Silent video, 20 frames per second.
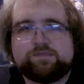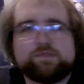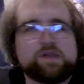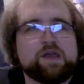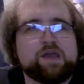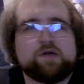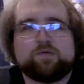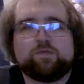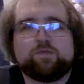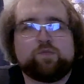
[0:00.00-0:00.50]

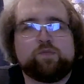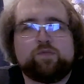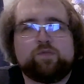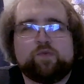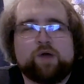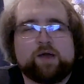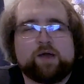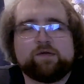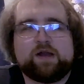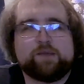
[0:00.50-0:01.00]
you know,
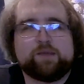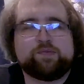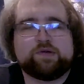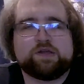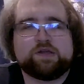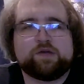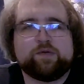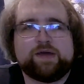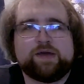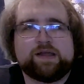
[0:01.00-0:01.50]
why would I
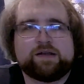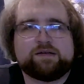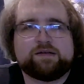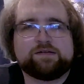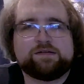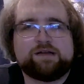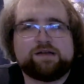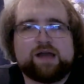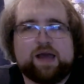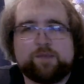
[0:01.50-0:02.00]
put you in?
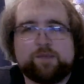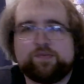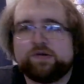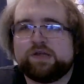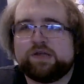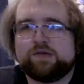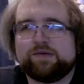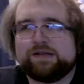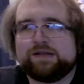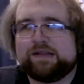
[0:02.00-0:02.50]
I
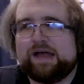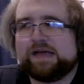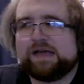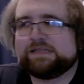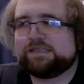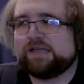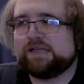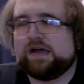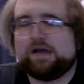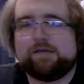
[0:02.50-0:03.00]
put you in
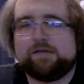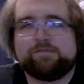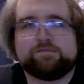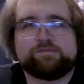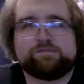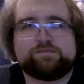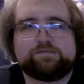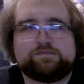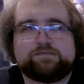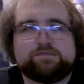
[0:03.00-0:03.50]
last
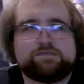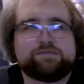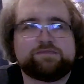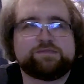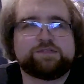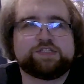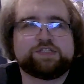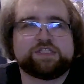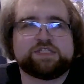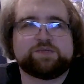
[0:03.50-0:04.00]
time
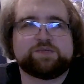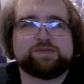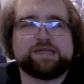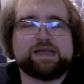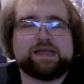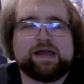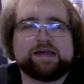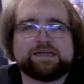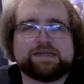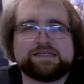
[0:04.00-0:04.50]
just to be
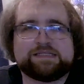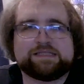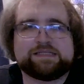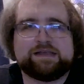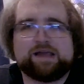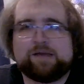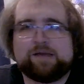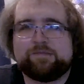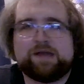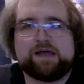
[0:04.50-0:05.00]
nice.
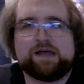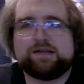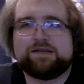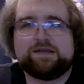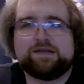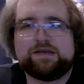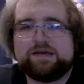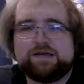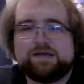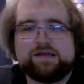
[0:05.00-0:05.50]
Like, I'm not
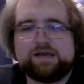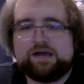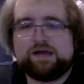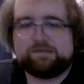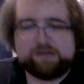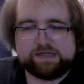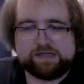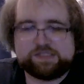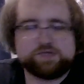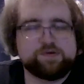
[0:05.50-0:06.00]

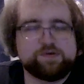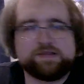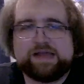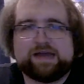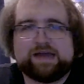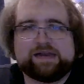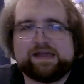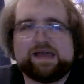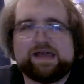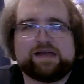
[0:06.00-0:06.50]
doing
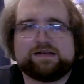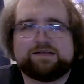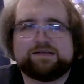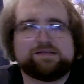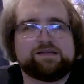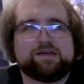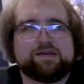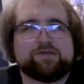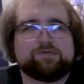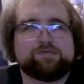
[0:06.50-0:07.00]
that
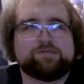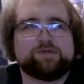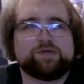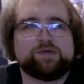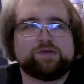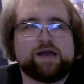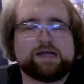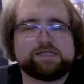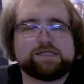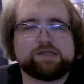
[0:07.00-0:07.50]
again. You know,
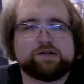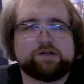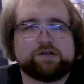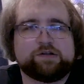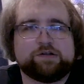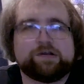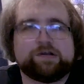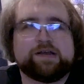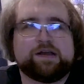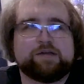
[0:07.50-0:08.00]
you guys aren't
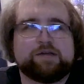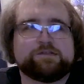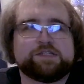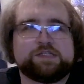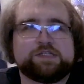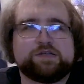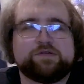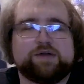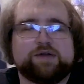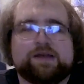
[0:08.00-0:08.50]
good enough
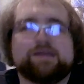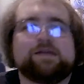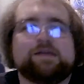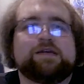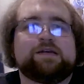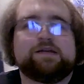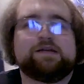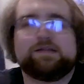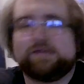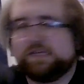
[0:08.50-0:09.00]
to do it.
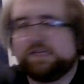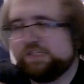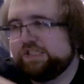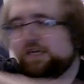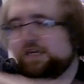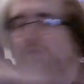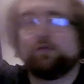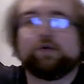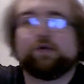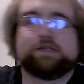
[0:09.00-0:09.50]

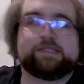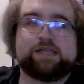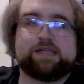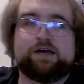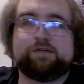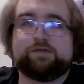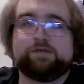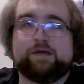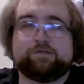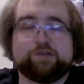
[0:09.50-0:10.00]
Nijika runs
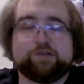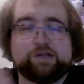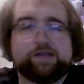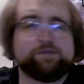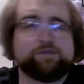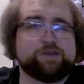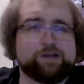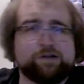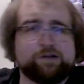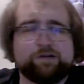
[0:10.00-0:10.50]
off after
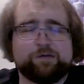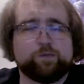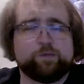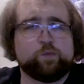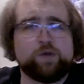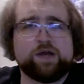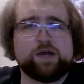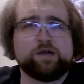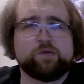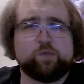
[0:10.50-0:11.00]
giving her
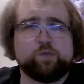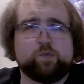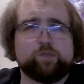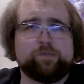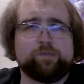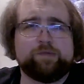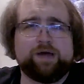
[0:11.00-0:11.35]
weird